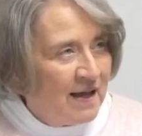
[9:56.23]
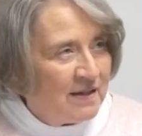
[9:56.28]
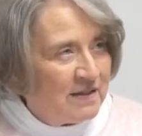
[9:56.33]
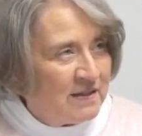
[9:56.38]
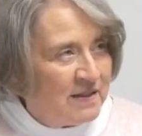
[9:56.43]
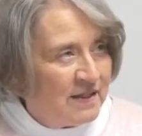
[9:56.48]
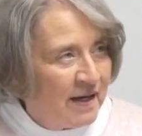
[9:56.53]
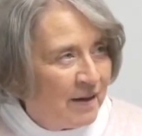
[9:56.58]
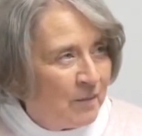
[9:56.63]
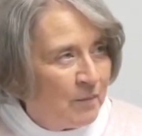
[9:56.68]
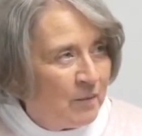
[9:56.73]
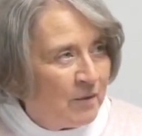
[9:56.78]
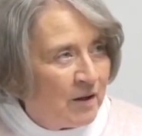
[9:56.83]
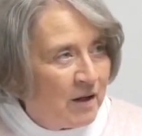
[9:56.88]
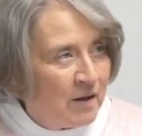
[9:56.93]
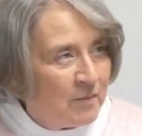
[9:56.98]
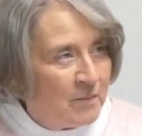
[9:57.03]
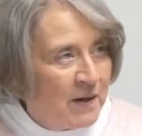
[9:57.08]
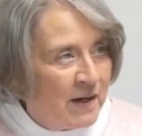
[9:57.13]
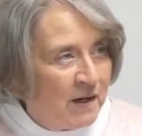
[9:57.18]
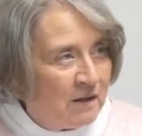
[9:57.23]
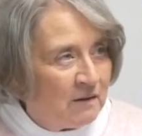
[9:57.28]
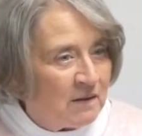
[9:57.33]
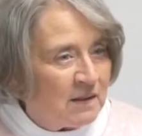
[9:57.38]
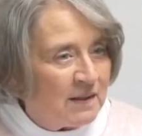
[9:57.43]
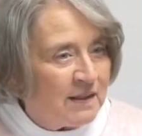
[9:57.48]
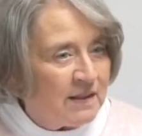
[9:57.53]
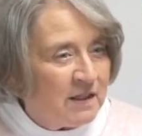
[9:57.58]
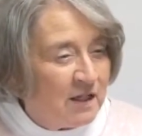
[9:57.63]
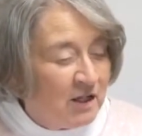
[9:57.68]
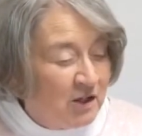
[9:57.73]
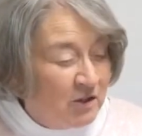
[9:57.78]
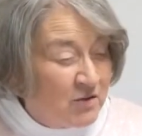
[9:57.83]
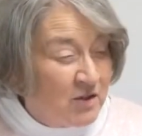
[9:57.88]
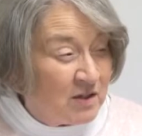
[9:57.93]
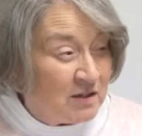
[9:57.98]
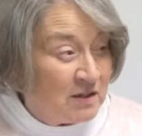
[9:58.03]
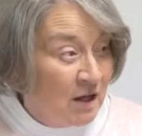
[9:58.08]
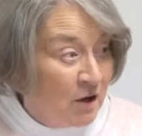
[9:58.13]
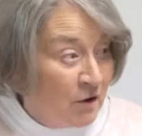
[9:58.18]
Deborah apparently knew
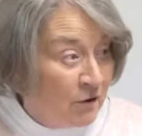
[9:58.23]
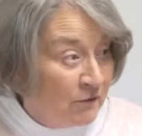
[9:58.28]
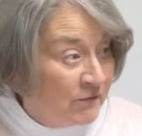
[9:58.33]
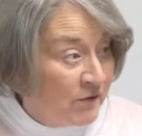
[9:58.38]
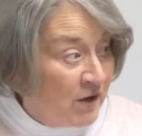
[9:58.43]
the law of